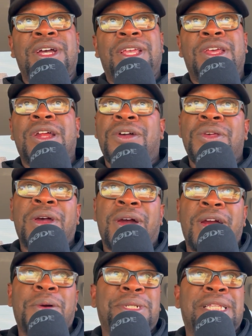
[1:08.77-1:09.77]
"You
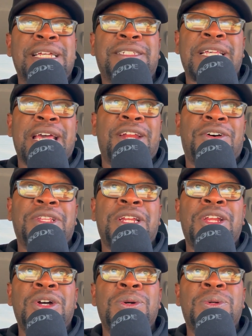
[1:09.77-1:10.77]
heard what they said on the
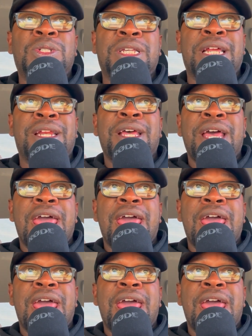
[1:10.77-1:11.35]
news," and